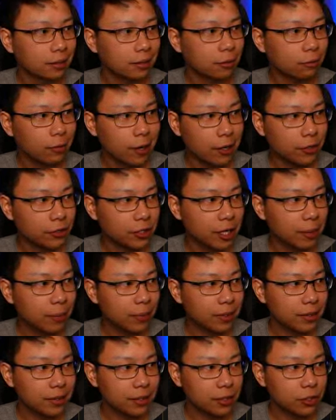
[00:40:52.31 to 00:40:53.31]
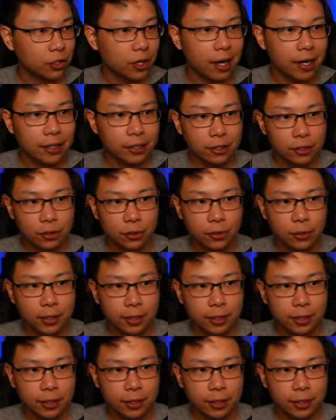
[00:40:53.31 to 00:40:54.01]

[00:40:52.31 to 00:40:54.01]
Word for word: rare champions to try and do